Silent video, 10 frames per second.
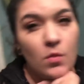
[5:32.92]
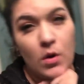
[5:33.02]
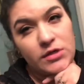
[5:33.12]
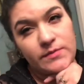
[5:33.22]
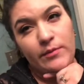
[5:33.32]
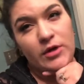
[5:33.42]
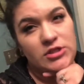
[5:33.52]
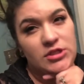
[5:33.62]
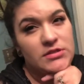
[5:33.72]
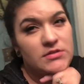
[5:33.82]
to wash my
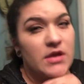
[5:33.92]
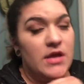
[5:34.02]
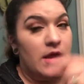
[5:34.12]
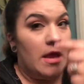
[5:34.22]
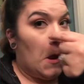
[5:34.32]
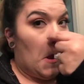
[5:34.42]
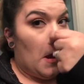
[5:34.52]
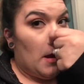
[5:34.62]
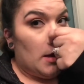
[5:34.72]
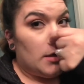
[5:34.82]
brushes
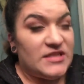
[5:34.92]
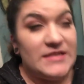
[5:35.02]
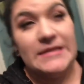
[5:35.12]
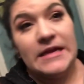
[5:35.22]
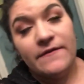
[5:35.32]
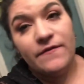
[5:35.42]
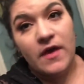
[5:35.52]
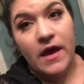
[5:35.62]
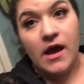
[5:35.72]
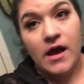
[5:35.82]
to see if
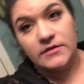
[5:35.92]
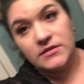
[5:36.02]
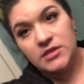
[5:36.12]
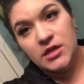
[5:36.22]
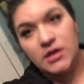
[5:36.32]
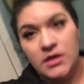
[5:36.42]
that